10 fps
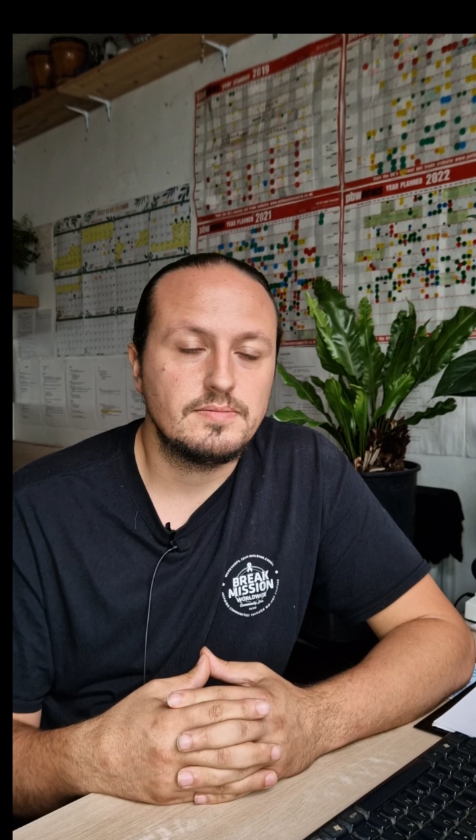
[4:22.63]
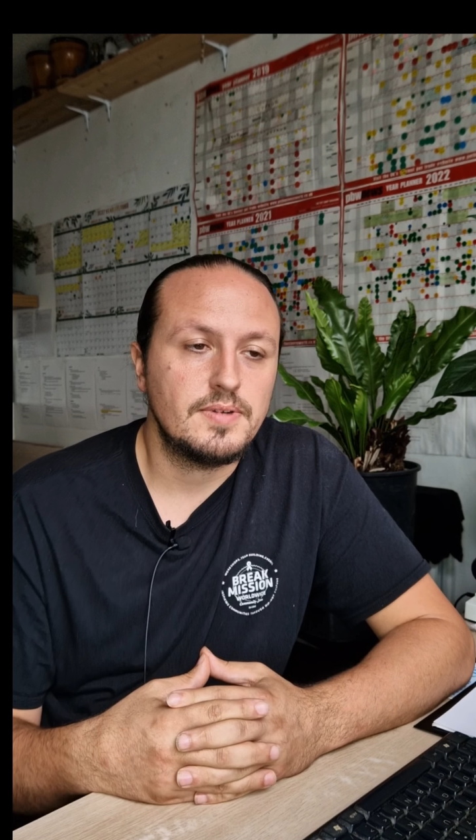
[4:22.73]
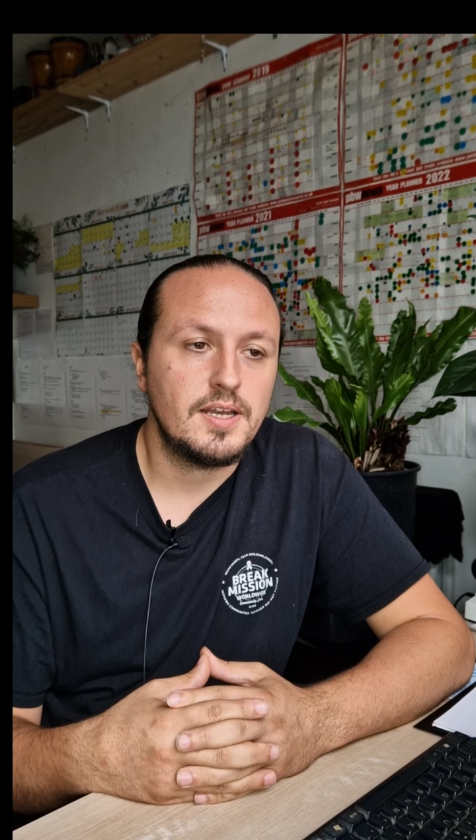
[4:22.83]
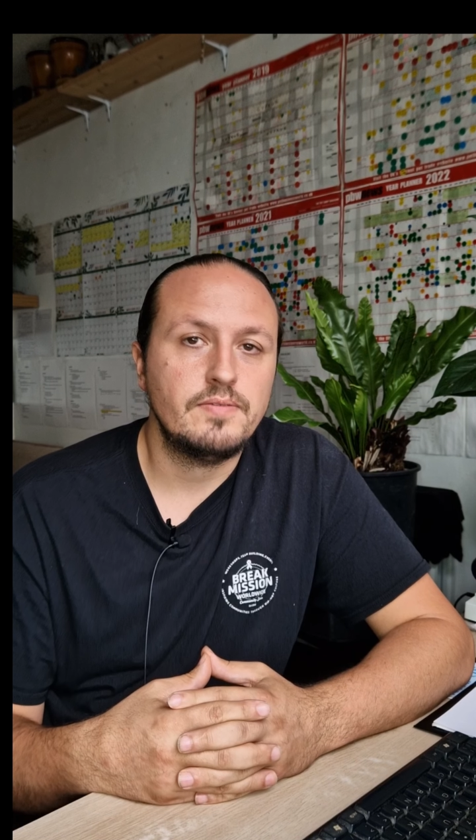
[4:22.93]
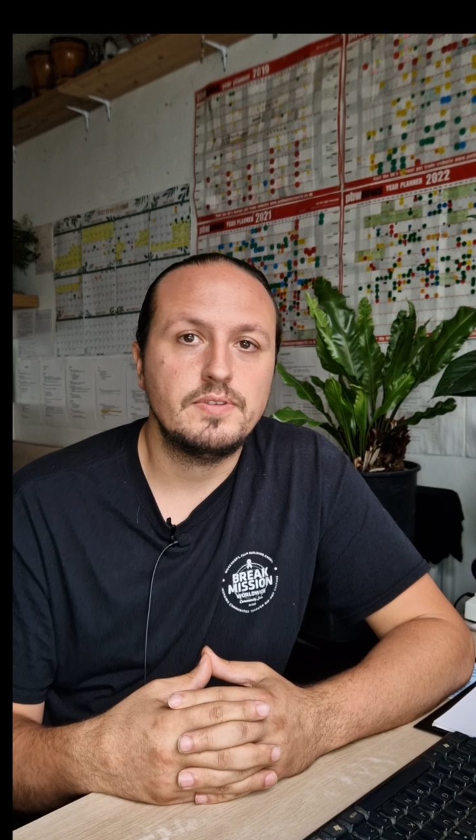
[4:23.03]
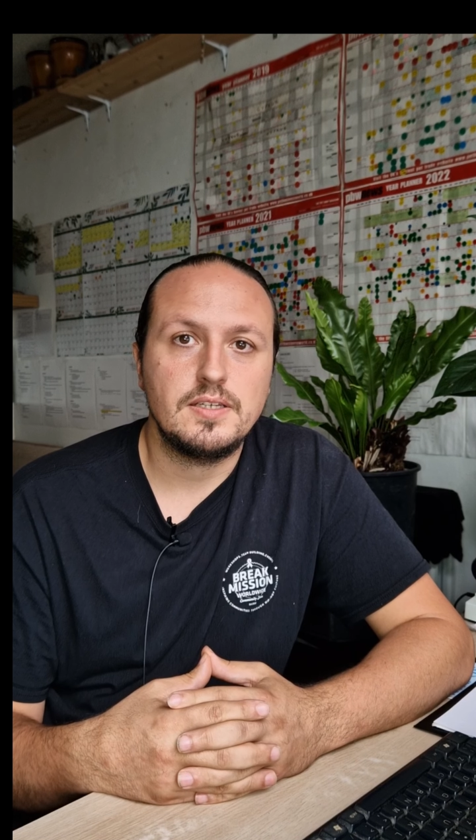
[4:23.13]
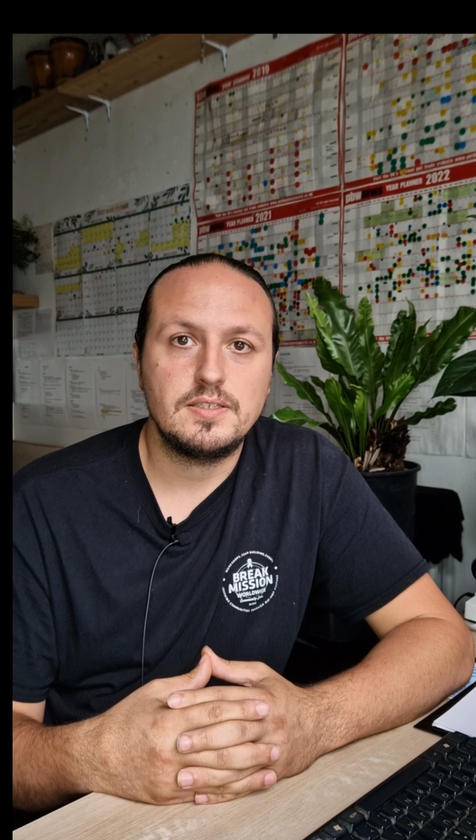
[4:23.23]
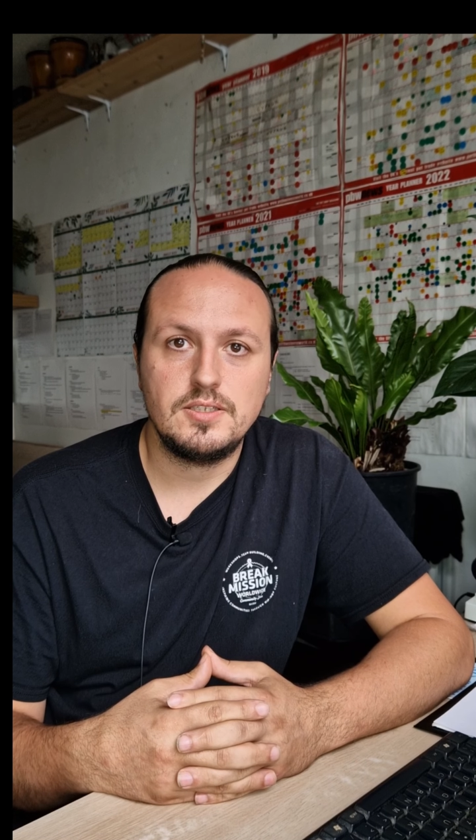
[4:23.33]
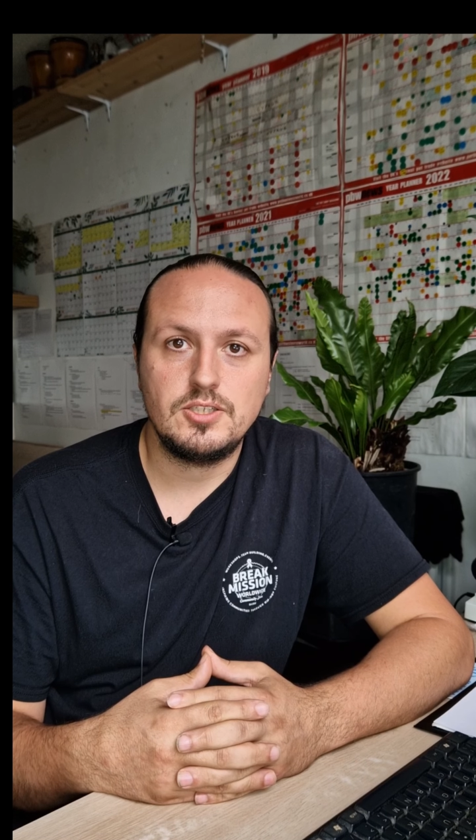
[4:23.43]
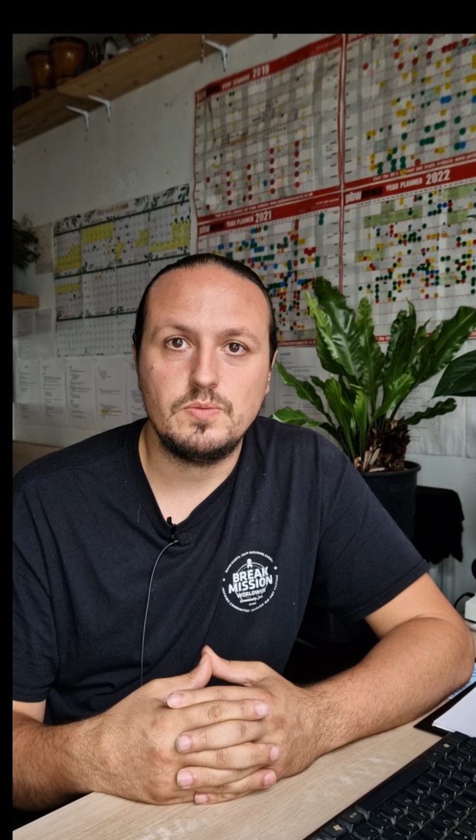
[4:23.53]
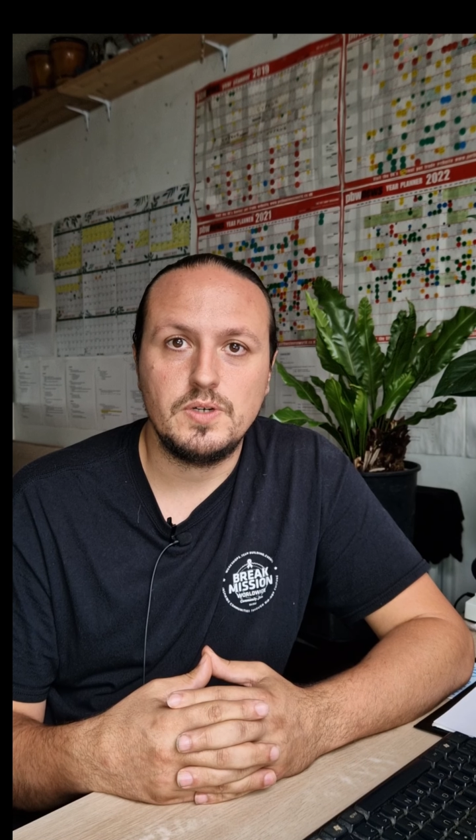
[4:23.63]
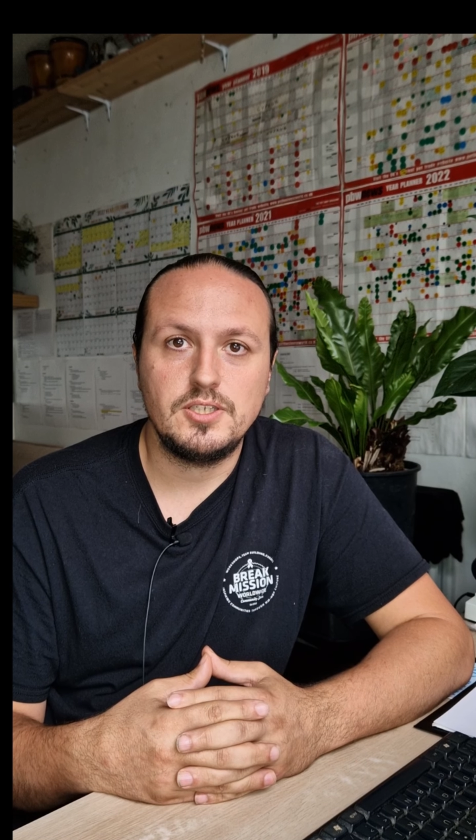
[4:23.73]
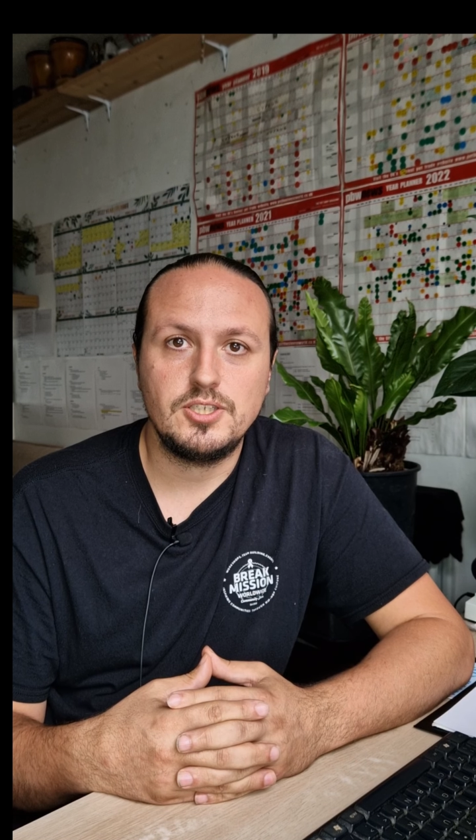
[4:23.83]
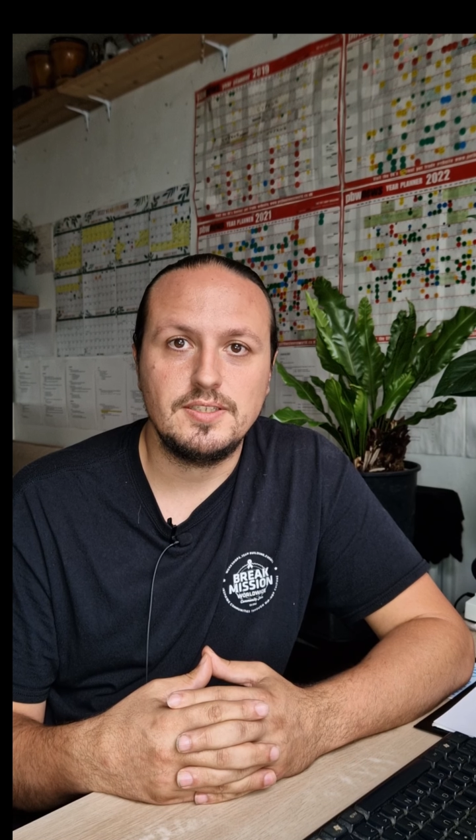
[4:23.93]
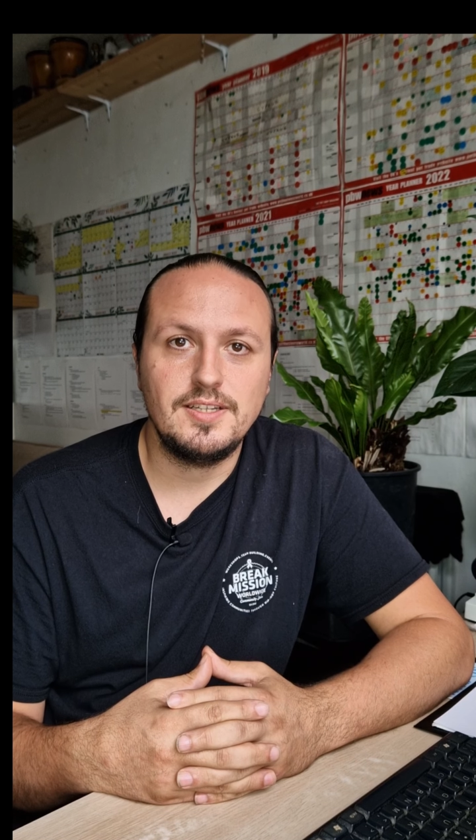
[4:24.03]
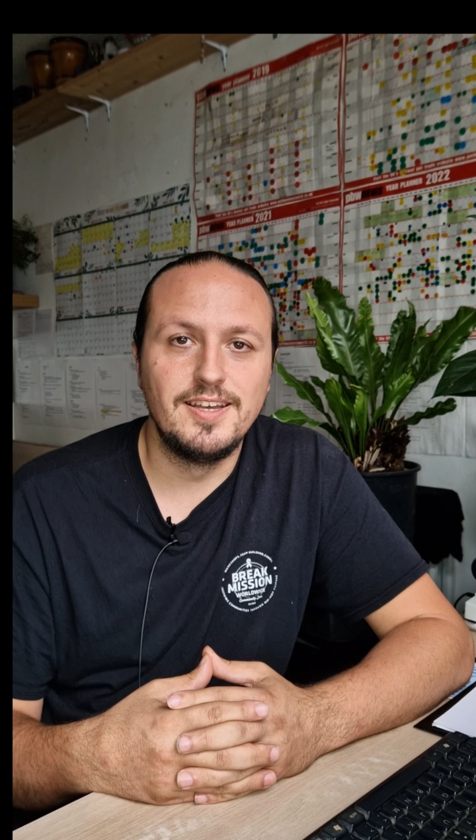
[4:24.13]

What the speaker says: have that situation,